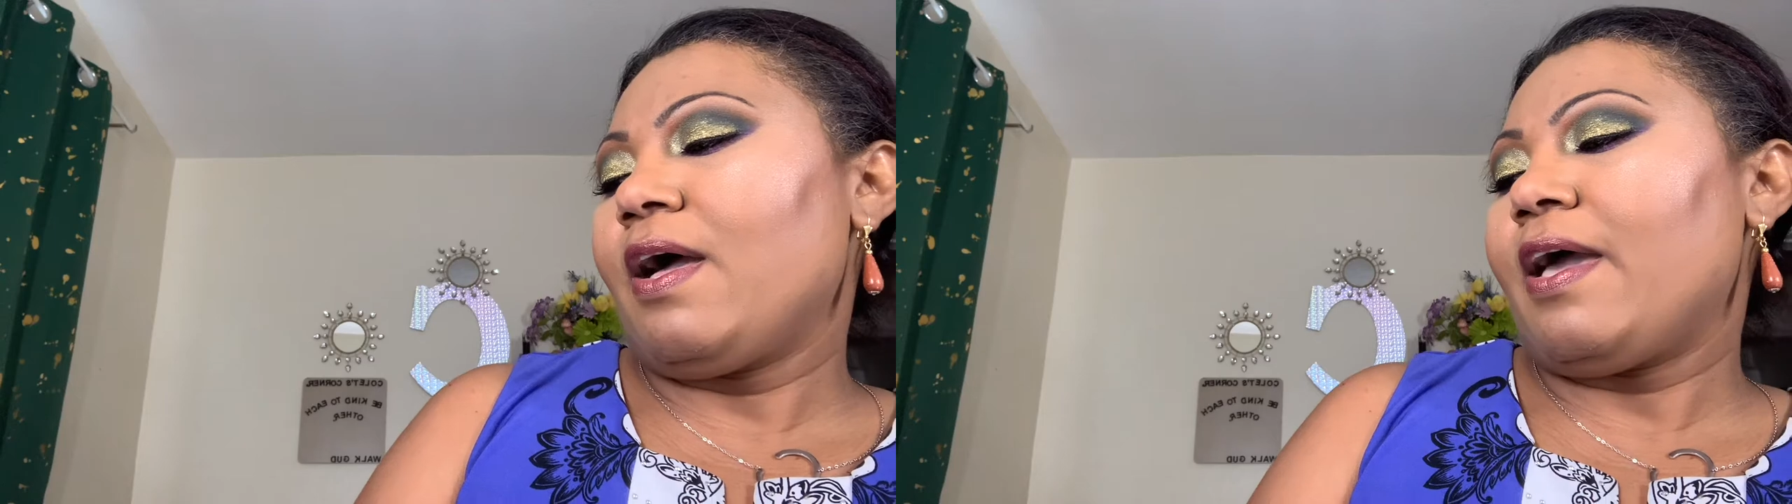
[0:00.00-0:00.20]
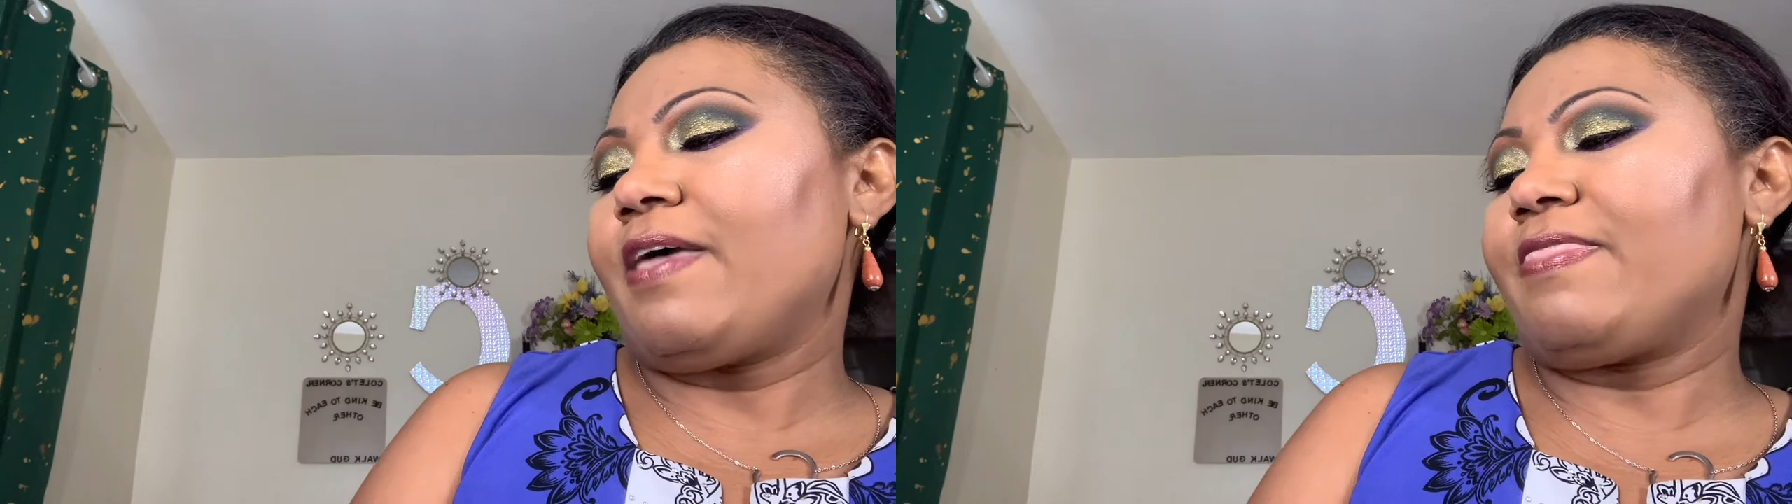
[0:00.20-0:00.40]

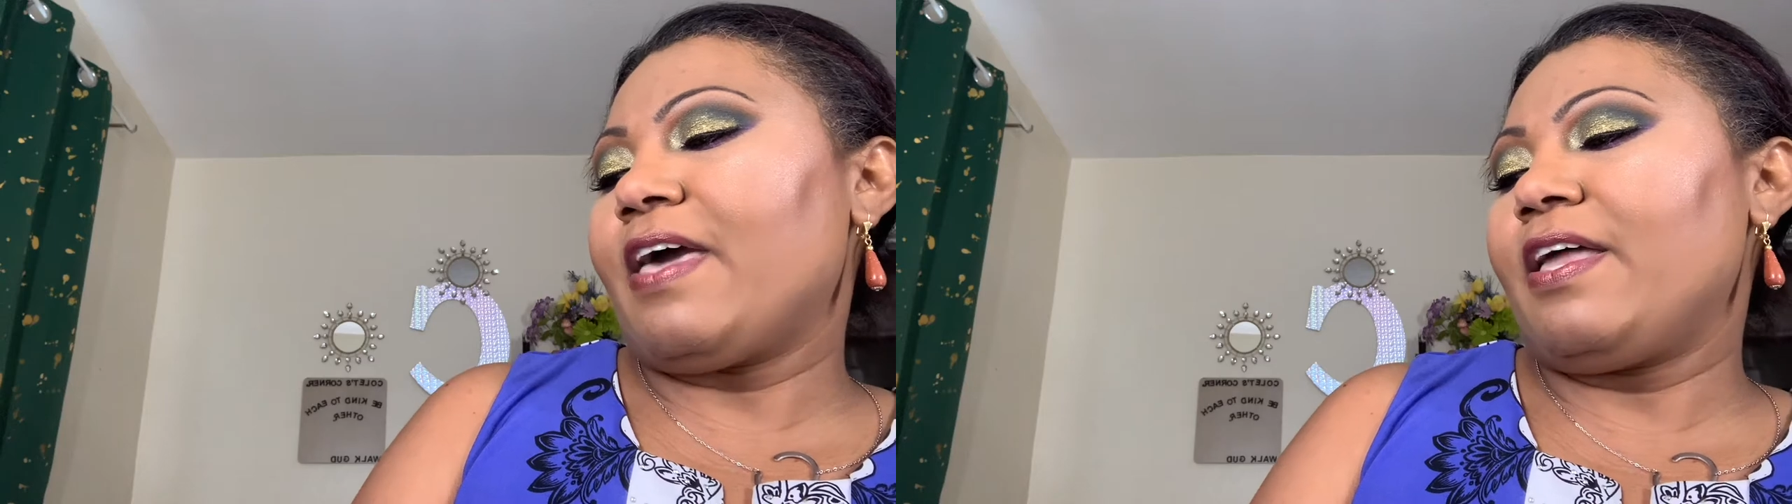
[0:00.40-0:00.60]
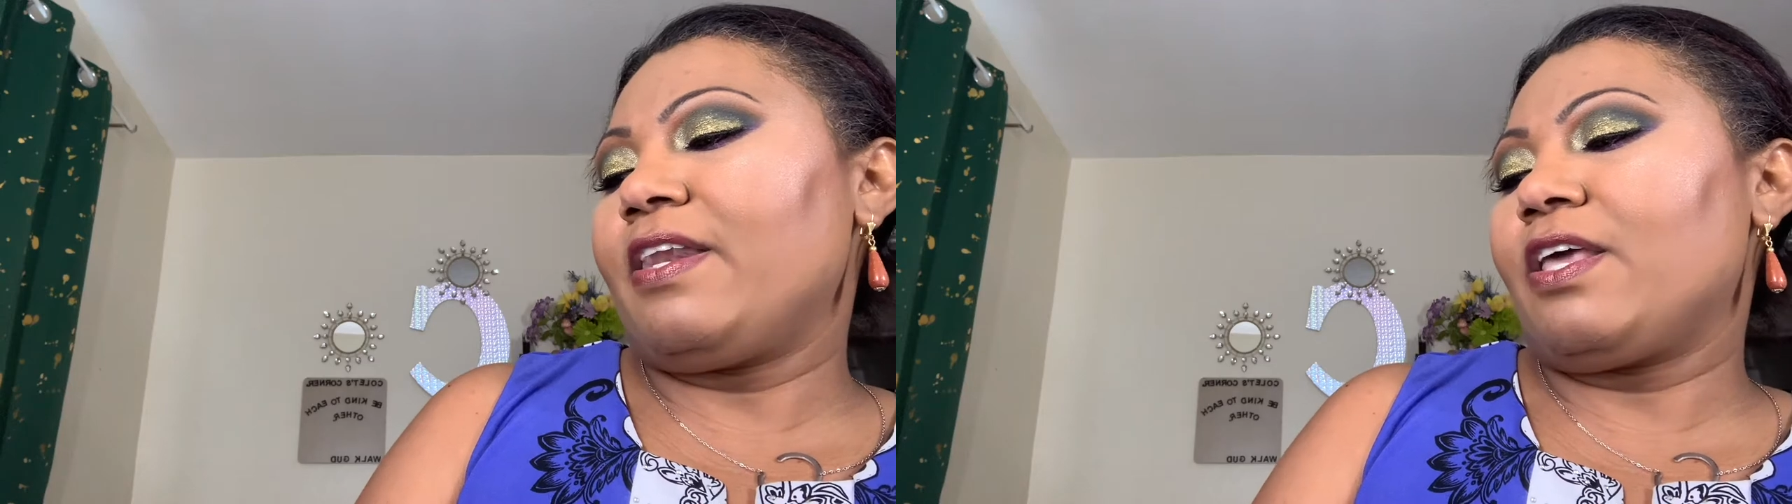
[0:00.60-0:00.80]
And
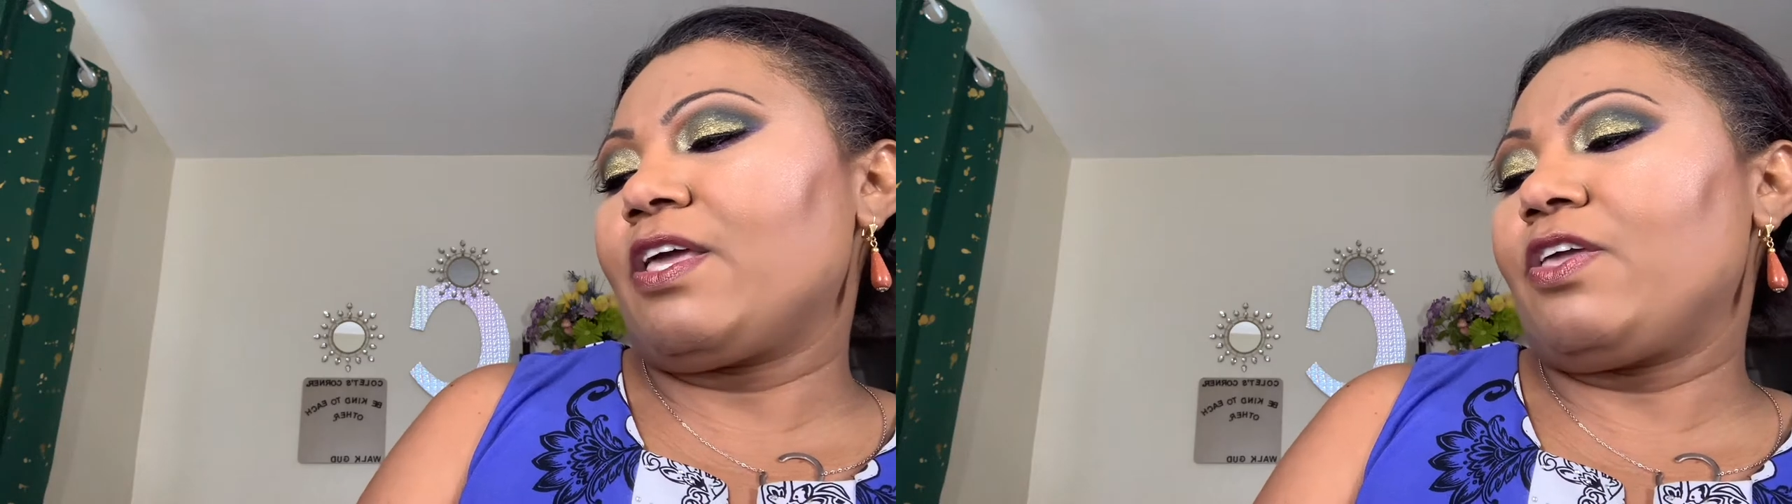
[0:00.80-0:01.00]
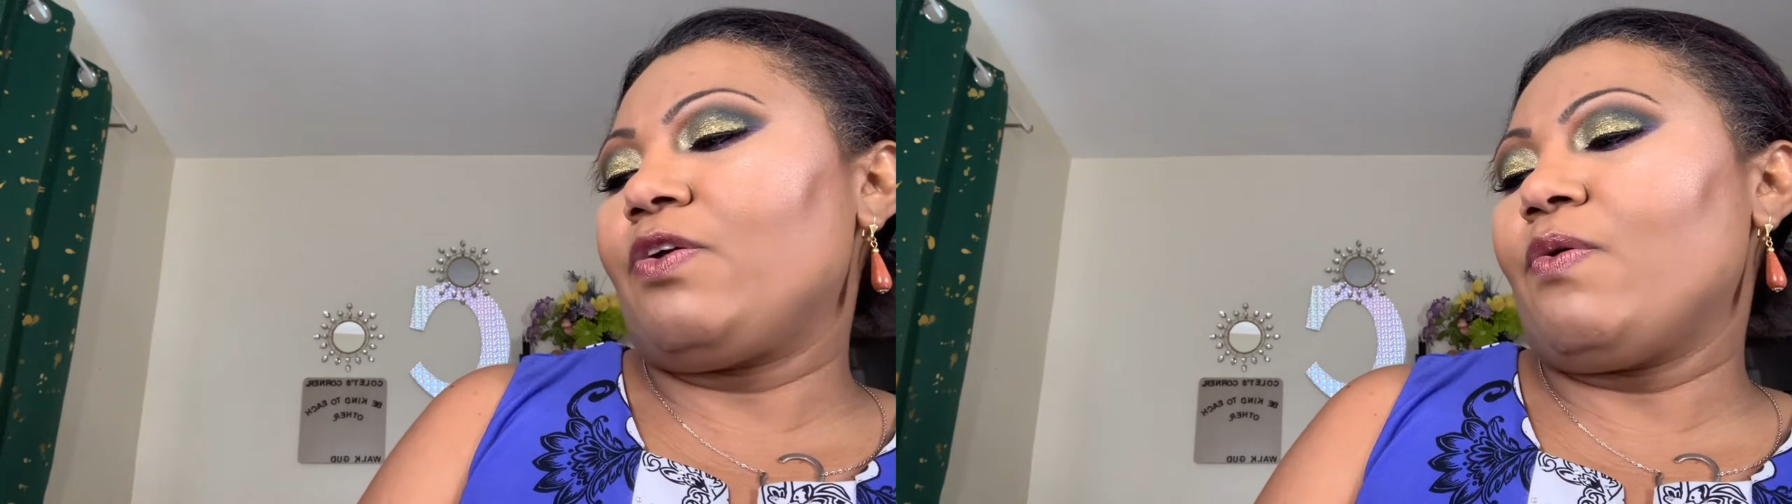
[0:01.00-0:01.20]
then
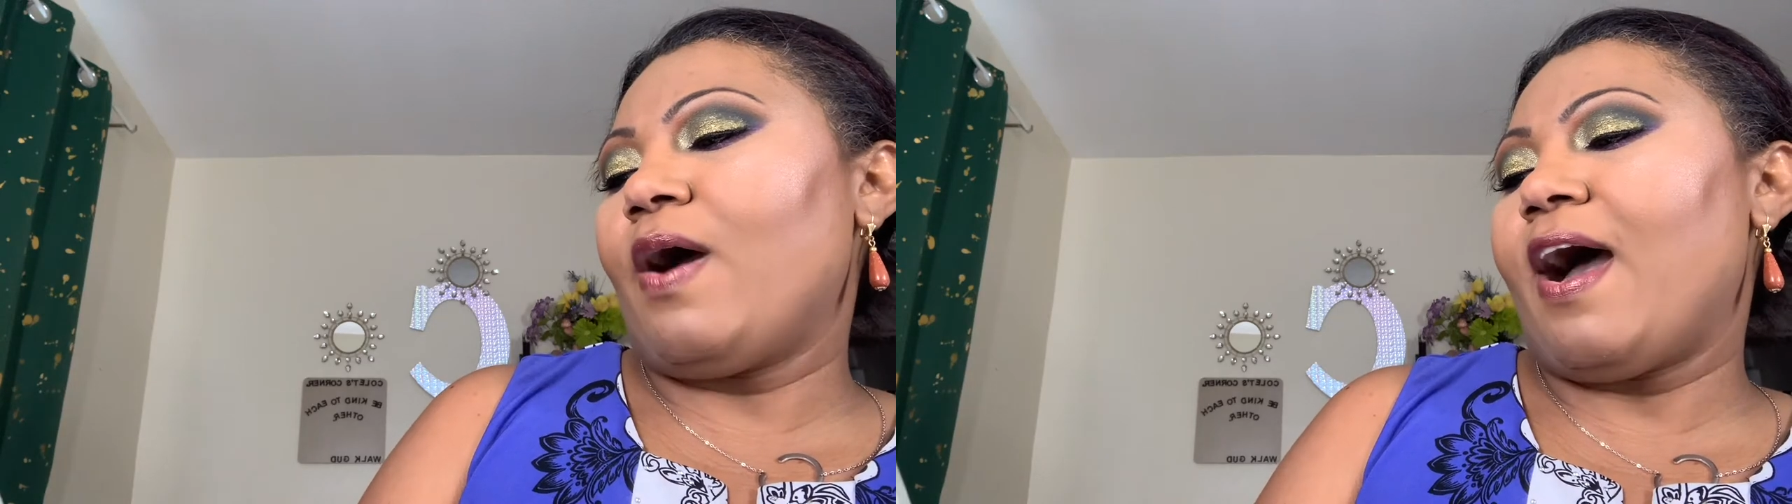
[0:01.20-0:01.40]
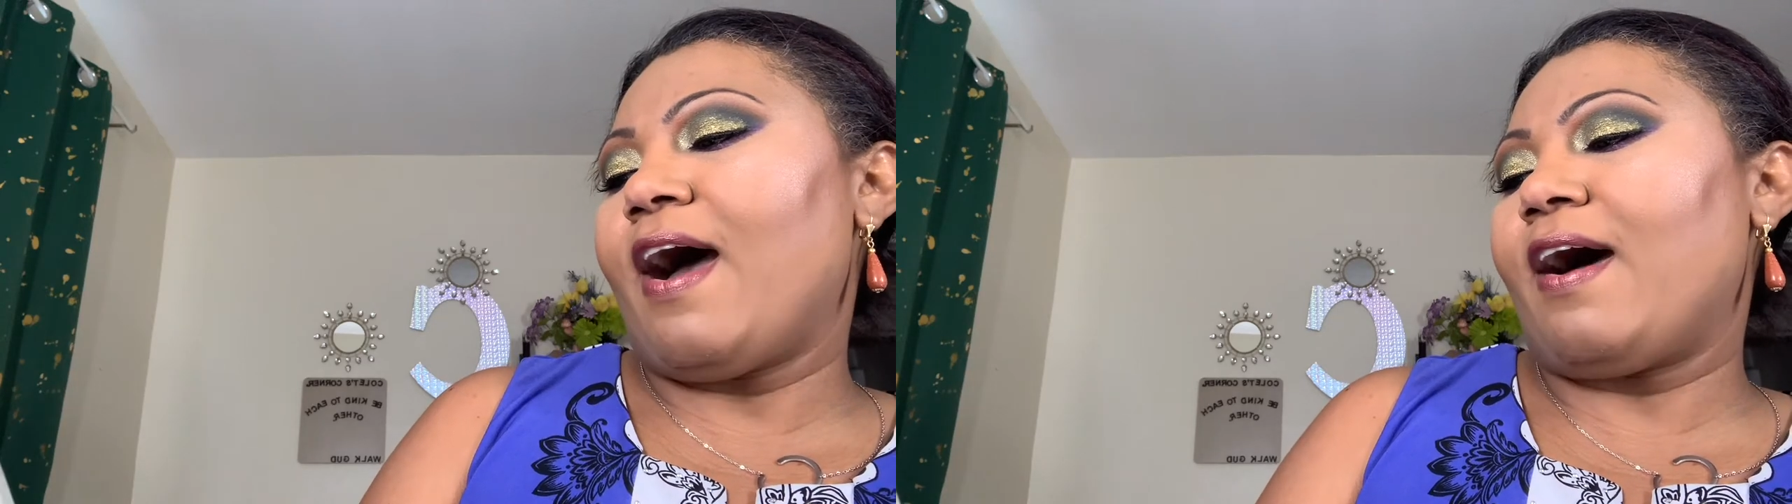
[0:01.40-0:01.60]
you
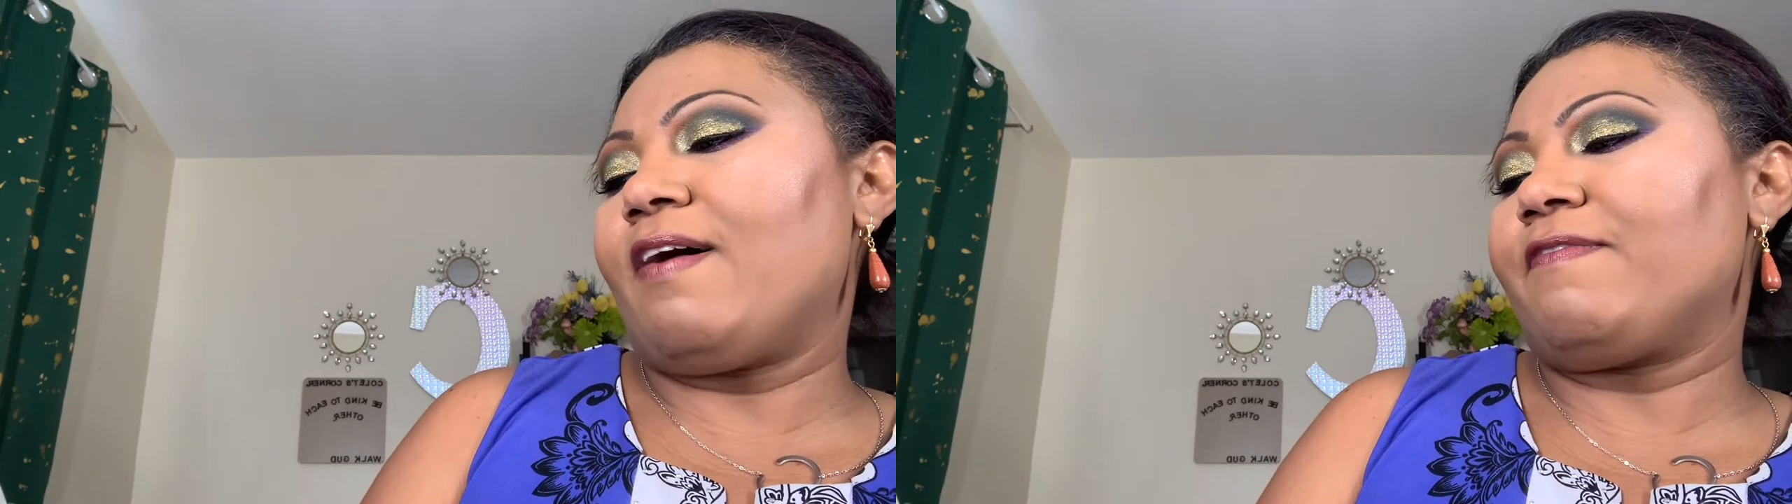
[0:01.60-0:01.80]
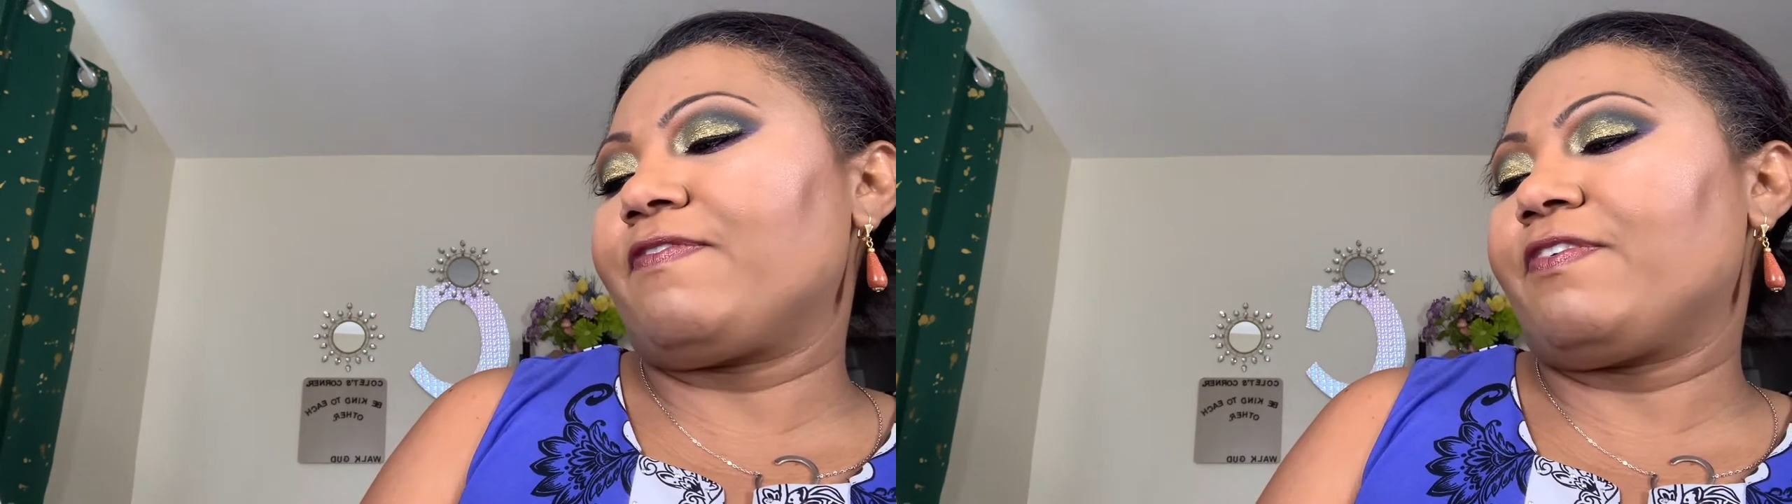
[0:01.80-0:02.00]

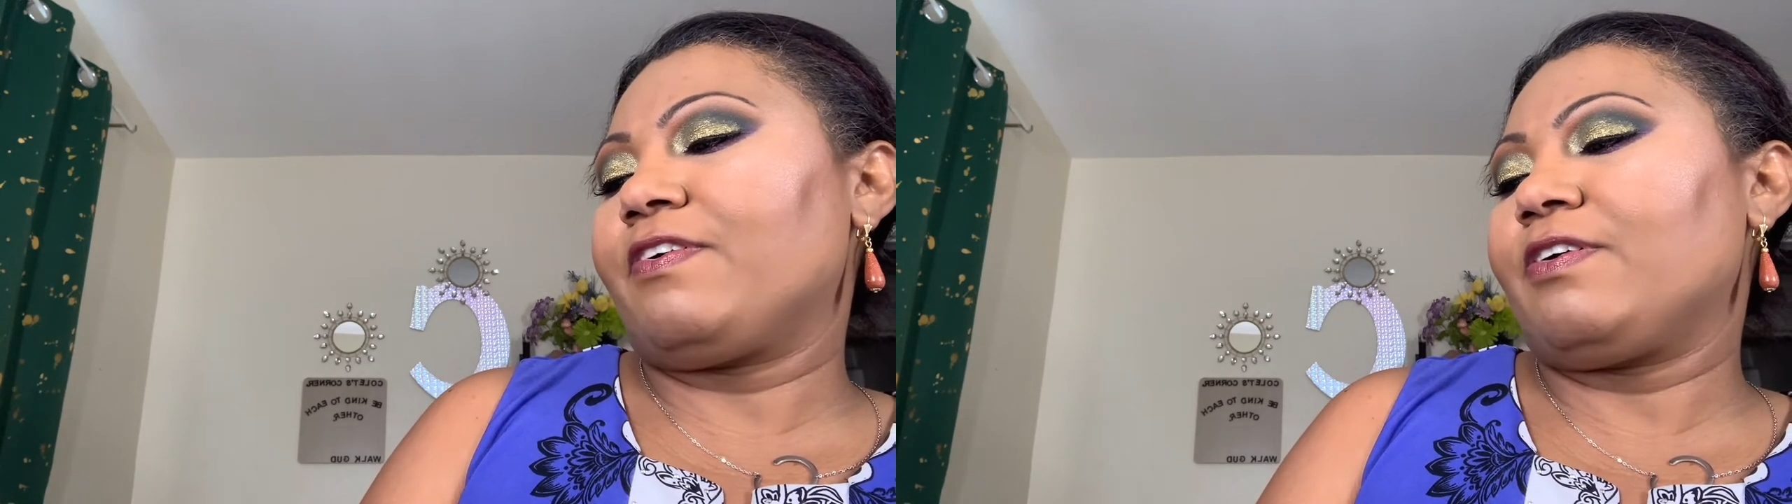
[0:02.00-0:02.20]
have